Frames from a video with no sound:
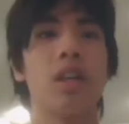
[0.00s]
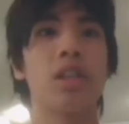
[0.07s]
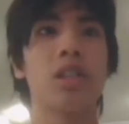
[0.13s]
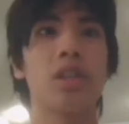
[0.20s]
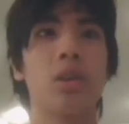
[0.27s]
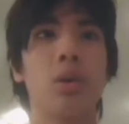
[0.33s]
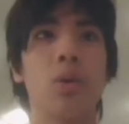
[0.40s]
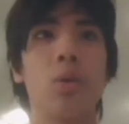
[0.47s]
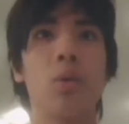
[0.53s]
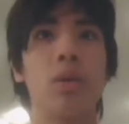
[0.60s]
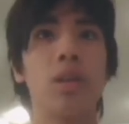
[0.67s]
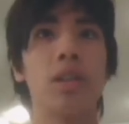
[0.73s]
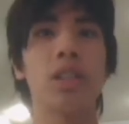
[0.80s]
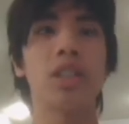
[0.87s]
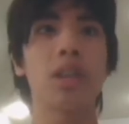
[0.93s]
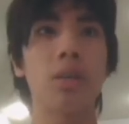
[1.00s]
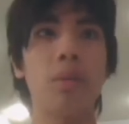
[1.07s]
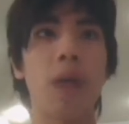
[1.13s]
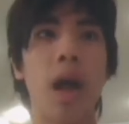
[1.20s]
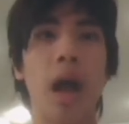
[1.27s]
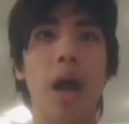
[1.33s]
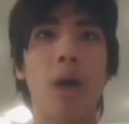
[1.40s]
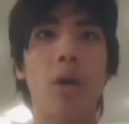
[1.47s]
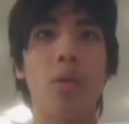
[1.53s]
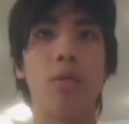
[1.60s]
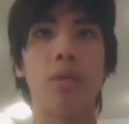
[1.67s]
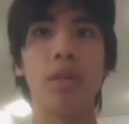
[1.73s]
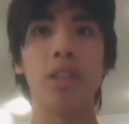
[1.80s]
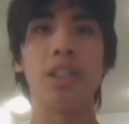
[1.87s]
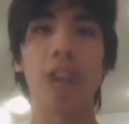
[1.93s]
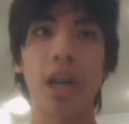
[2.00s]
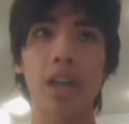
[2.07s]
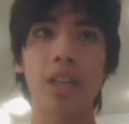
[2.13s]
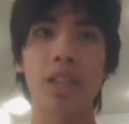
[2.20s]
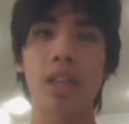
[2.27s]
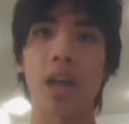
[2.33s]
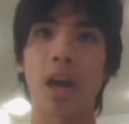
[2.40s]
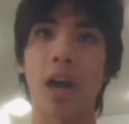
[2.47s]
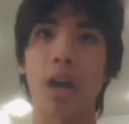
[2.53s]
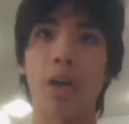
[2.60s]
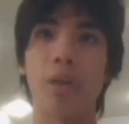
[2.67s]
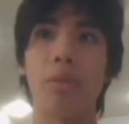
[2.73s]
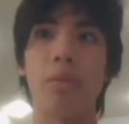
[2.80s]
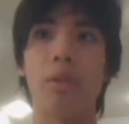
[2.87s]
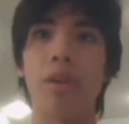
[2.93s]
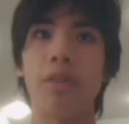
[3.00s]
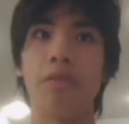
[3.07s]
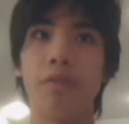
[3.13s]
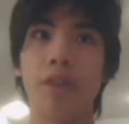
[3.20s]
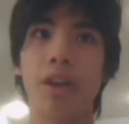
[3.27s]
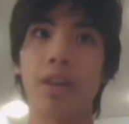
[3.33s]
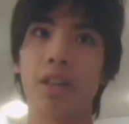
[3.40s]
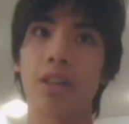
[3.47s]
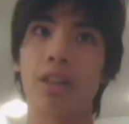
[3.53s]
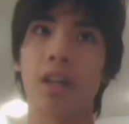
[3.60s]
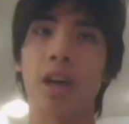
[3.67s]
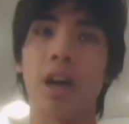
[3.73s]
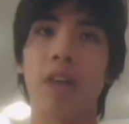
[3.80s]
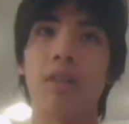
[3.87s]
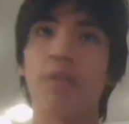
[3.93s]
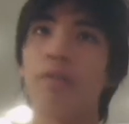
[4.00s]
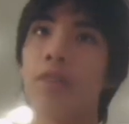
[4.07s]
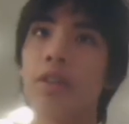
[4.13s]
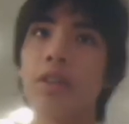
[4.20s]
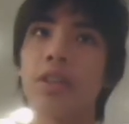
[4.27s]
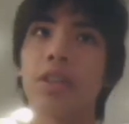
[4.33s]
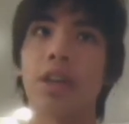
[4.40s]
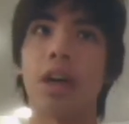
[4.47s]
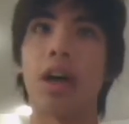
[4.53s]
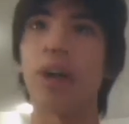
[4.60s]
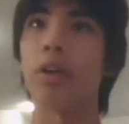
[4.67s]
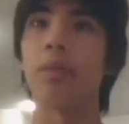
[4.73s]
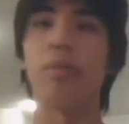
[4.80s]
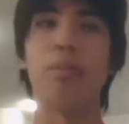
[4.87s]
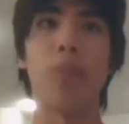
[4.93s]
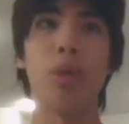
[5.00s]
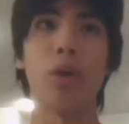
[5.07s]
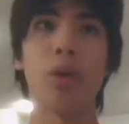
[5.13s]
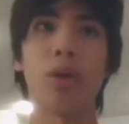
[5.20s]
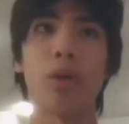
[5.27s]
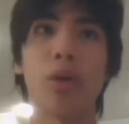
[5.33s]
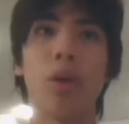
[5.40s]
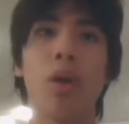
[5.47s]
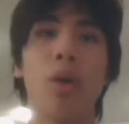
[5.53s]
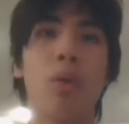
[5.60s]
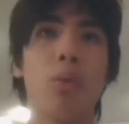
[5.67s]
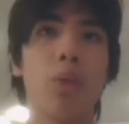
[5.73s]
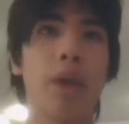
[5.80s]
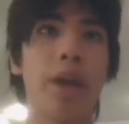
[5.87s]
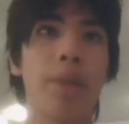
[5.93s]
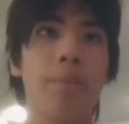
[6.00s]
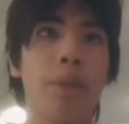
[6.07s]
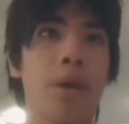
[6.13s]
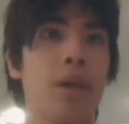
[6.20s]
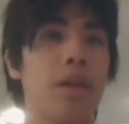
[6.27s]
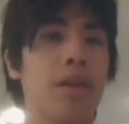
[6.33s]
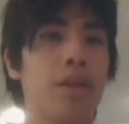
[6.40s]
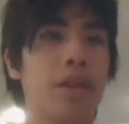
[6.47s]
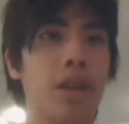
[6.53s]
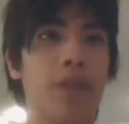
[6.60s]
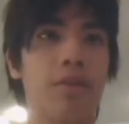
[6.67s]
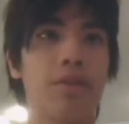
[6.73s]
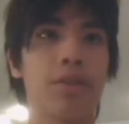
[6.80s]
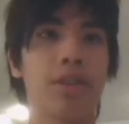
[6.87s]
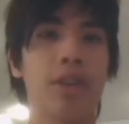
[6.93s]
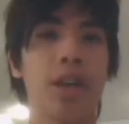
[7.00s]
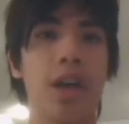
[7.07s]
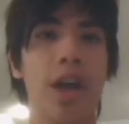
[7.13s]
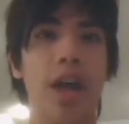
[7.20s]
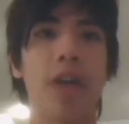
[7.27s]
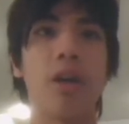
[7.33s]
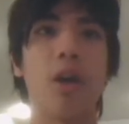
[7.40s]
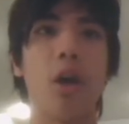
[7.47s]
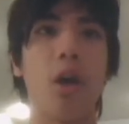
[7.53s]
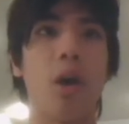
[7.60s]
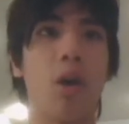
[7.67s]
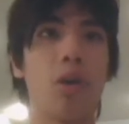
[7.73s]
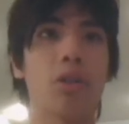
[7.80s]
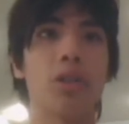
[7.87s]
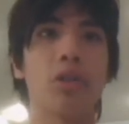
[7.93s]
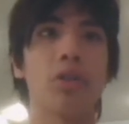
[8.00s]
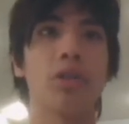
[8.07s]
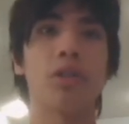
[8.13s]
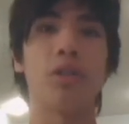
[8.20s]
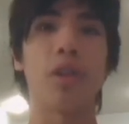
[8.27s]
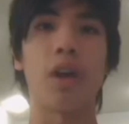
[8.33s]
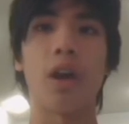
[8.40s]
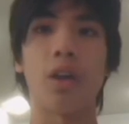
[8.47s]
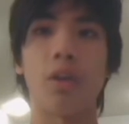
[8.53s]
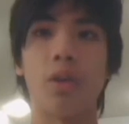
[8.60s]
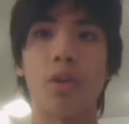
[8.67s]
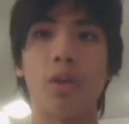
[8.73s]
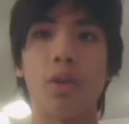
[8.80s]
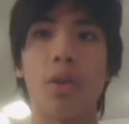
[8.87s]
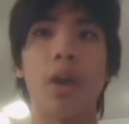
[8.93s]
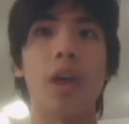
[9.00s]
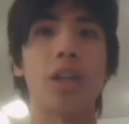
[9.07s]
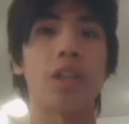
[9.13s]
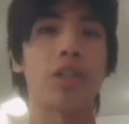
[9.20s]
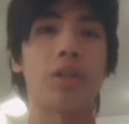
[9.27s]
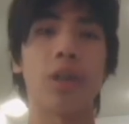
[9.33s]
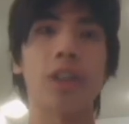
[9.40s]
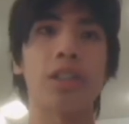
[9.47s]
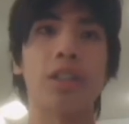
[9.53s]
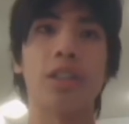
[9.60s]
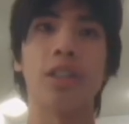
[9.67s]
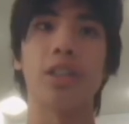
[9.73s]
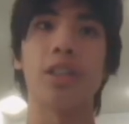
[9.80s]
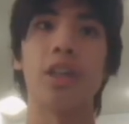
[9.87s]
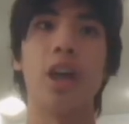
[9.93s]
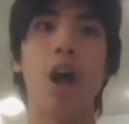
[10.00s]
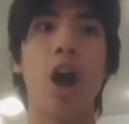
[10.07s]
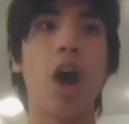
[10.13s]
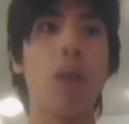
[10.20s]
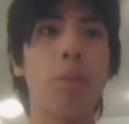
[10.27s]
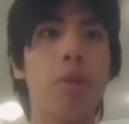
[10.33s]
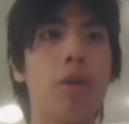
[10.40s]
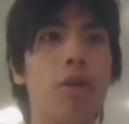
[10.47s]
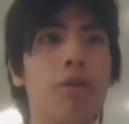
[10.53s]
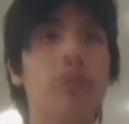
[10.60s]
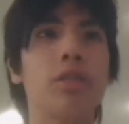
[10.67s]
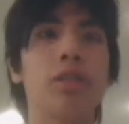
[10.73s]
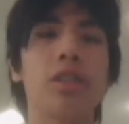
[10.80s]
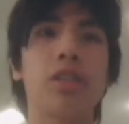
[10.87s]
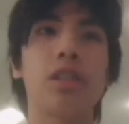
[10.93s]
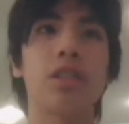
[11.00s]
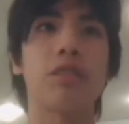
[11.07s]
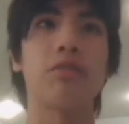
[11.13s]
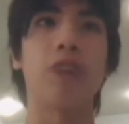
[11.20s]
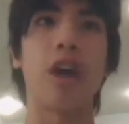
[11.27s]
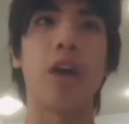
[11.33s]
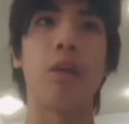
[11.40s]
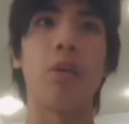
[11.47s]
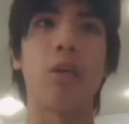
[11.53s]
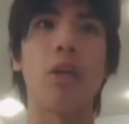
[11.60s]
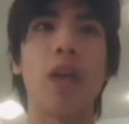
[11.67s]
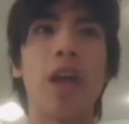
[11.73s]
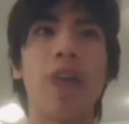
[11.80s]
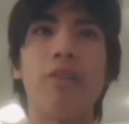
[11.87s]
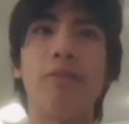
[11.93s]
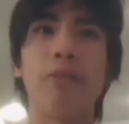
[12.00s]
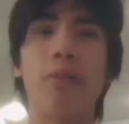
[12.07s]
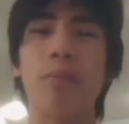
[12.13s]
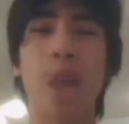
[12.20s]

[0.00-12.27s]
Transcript: So somehow, genocide, infanticide, filicide, murder, rape, theft, and all sorts of other atrocities are perfectly justifiable if